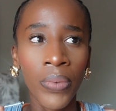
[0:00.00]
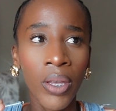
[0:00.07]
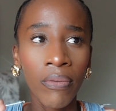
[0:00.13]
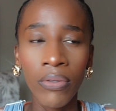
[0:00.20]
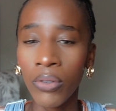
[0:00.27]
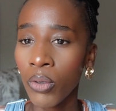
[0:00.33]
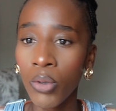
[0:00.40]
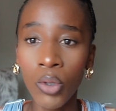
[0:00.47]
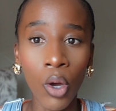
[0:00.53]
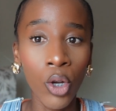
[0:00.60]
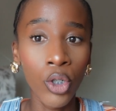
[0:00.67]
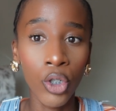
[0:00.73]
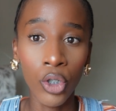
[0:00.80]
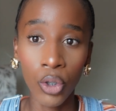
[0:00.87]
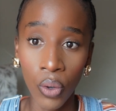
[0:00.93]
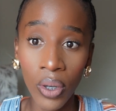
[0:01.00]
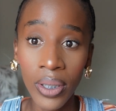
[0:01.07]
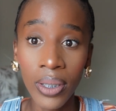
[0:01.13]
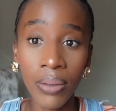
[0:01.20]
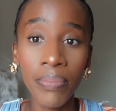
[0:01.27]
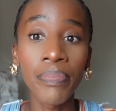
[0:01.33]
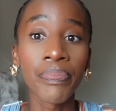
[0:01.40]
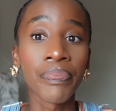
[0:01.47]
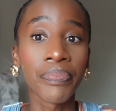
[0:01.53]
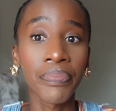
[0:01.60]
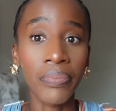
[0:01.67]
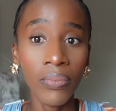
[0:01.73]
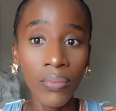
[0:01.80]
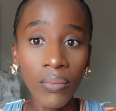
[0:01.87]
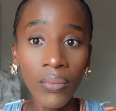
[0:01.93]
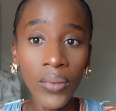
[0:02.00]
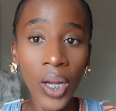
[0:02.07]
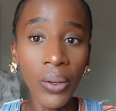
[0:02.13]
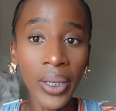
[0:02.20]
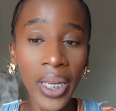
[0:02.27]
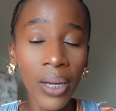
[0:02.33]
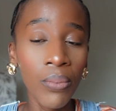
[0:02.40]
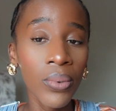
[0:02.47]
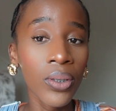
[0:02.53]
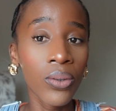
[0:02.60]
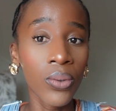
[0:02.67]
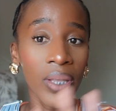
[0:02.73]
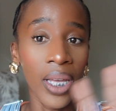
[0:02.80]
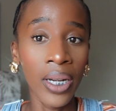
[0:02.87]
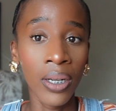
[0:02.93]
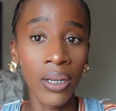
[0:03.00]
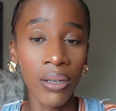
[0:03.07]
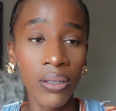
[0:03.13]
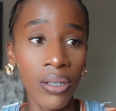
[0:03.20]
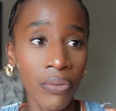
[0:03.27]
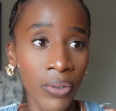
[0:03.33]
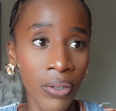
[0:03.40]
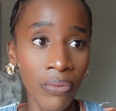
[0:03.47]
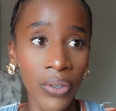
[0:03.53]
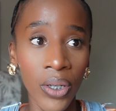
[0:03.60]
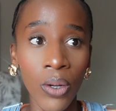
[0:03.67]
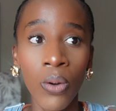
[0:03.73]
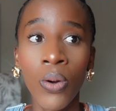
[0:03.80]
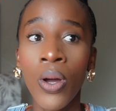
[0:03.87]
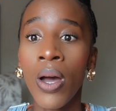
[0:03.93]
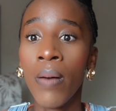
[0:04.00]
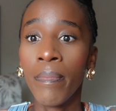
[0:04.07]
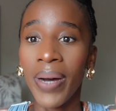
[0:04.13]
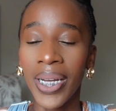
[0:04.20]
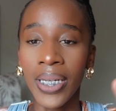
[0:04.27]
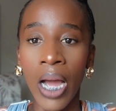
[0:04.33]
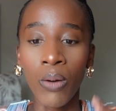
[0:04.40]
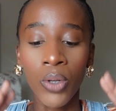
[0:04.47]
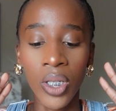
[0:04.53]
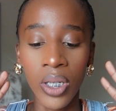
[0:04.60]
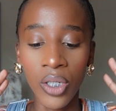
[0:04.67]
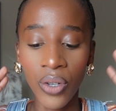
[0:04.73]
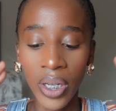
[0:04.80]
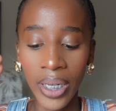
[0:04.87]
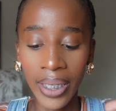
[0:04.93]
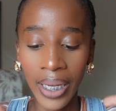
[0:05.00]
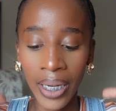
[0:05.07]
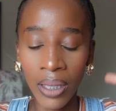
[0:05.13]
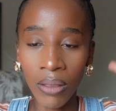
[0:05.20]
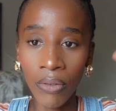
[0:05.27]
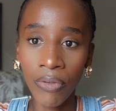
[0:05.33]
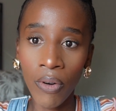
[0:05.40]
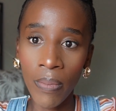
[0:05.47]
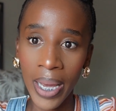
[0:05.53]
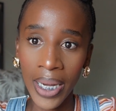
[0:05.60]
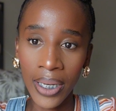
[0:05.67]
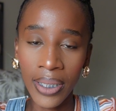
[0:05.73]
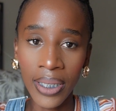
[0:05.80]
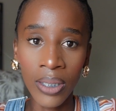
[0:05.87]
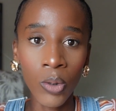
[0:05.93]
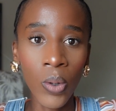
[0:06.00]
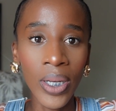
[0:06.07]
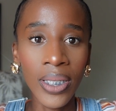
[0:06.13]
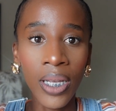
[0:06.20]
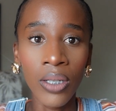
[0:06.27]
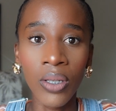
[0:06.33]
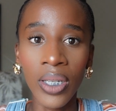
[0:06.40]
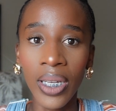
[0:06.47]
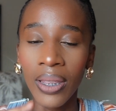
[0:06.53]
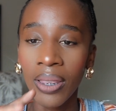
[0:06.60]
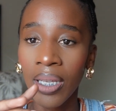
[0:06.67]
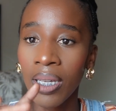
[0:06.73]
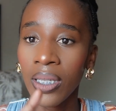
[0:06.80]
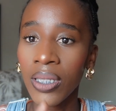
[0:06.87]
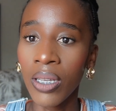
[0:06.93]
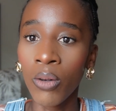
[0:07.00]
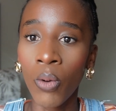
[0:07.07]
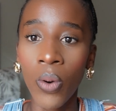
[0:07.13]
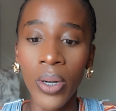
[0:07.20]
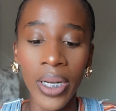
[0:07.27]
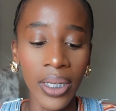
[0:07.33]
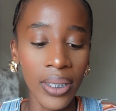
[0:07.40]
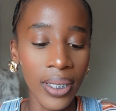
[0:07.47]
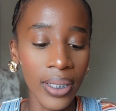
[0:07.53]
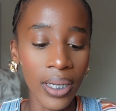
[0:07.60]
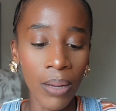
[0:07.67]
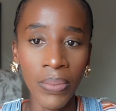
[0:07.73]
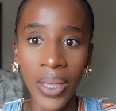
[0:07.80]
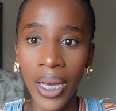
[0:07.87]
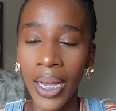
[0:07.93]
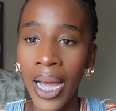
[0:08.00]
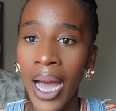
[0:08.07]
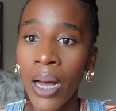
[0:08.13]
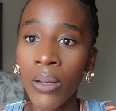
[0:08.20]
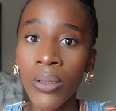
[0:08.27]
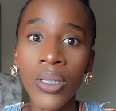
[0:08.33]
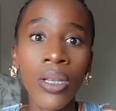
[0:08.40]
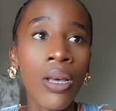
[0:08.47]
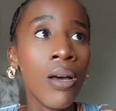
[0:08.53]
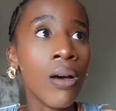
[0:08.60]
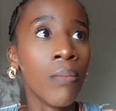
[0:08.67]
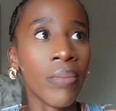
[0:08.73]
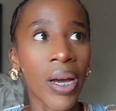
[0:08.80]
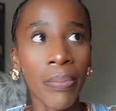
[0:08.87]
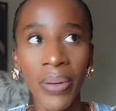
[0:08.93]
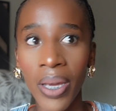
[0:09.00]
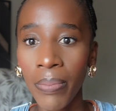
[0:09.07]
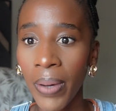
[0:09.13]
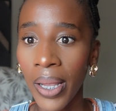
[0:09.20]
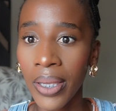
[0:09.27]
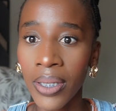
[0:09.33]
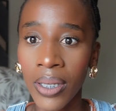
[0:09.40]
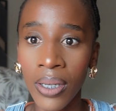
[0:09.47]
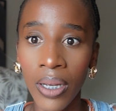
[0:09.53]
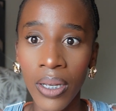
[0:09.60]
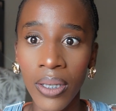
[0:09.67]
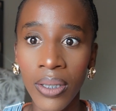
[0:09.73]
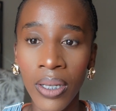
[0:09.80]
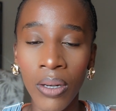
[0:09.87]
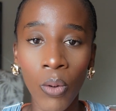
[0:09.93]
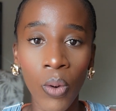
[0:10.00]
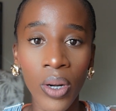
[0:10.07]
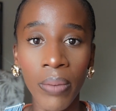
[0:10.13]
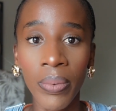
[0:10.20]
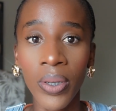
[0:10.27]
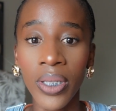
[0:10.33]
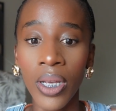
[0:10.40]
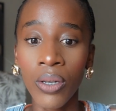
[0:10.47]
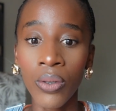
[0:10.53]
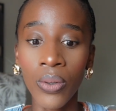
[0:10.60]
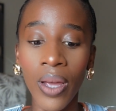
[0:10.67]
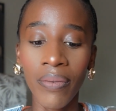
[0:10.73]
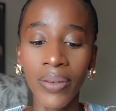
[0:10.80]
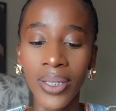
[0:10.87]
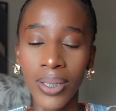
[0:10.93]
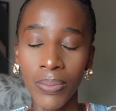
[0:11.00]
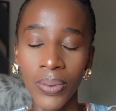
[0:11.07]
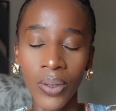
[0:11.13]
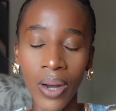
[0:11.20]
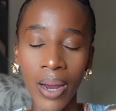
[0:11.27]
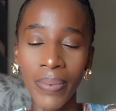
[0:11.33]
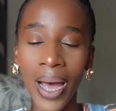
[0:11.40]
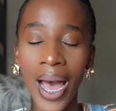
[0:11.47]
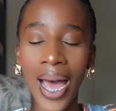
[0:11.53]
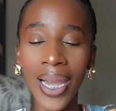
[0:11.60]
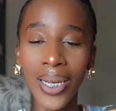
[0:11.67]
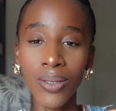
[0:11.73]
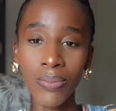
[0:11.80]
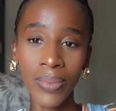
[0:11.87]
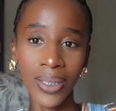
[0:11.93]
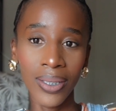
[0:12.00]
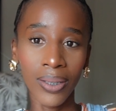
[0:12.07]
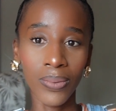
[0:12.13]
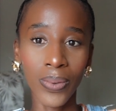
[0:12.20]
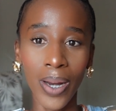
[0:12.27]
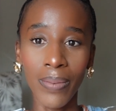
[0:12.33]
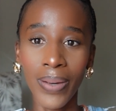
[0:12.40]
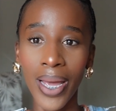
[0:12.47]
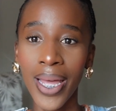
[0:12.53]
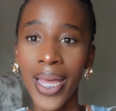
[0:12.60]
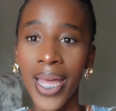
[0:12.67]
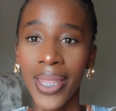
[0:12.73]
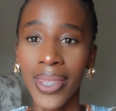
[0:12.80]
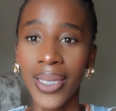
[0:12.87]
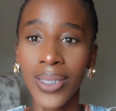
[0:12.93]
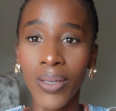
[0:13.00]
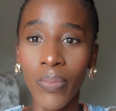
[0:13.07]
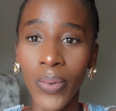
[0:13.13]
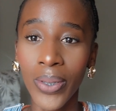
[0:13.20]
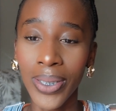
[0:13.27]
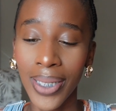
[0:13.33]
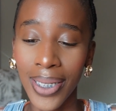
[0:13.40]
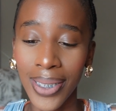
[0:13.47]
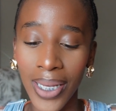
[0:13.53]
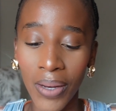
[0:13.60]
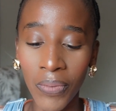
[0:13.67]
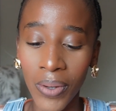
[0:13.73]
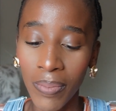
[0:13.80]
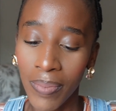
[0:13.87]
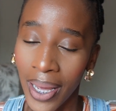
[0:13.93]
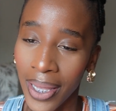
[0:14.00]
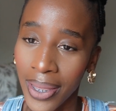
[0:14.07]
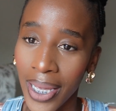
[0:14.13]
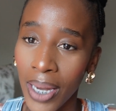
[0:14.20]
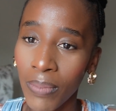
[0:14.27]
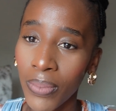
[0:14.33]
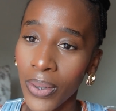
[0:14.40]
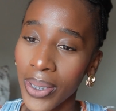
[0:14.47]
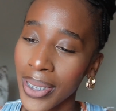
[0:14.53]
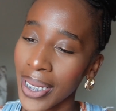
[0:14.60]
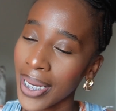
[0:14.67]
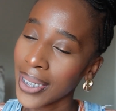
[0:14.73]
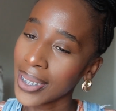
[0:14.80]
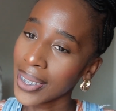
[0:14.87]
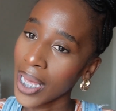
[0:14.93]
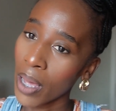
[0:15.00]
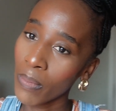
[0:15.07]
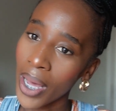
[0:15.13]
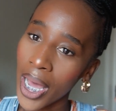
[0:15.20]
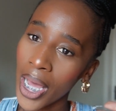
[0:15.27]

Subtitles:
views on shorts. Okay, we'll do that in a different video, but I was literally getting the formality. It's always nice to get things in order, set up the accounts. My PayPal is in order because I do have a subscriber. Holla to my subscriber that supports us every month and puts in some